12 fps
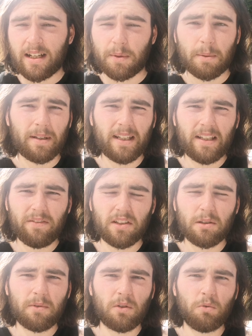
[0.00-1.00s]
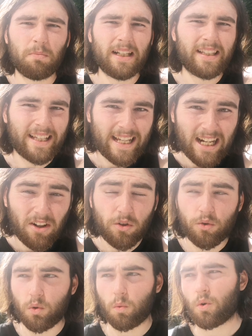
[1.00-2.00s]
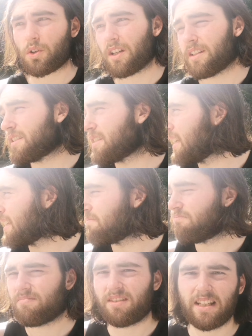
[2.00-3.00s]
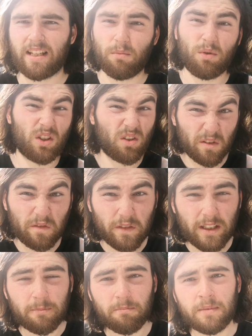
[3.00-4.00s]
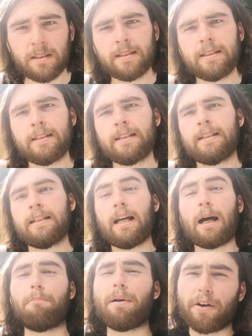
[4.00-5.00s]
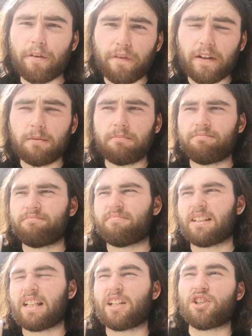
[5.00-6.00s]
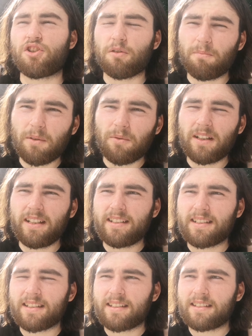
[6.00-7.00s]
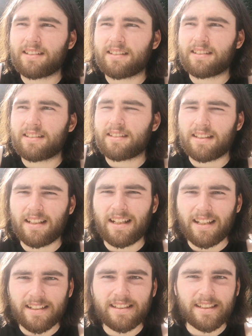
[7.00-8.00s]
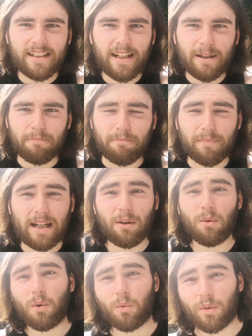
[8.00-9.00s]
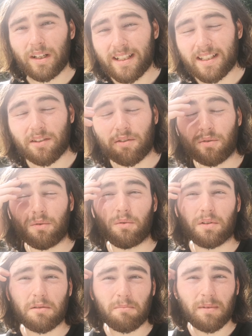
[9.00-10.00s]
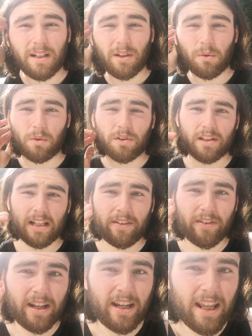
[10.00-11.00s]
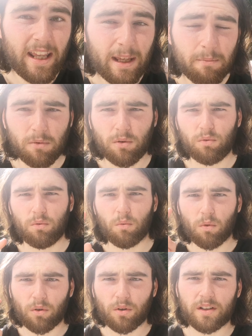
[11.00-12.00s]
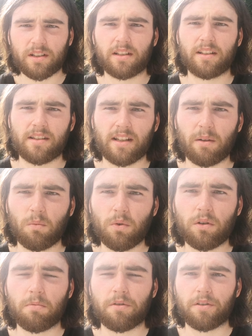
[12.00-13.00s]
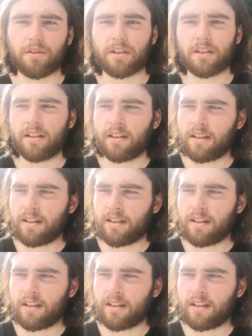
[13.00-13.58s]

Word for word: I mean, I believe someone who played the characters or worked on set said it was a good film, a better film, and it should be released. Then I listen to them. I won't listen to somebody who doesn't have a name who works inside Warner Brothers.